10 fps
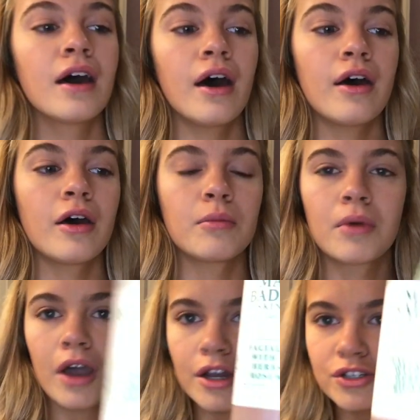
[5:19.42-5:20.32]

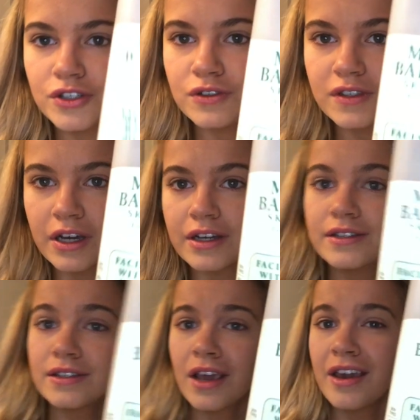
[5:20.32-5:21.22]
I just use
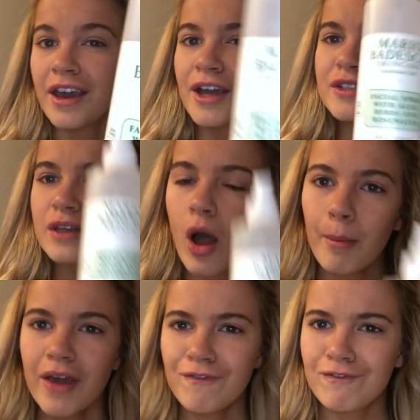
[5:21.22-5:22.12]
this. It's not
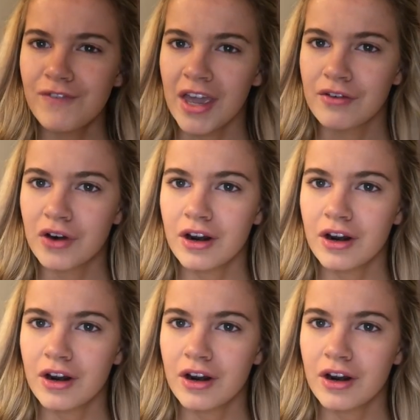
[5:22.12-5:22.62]
my favorite.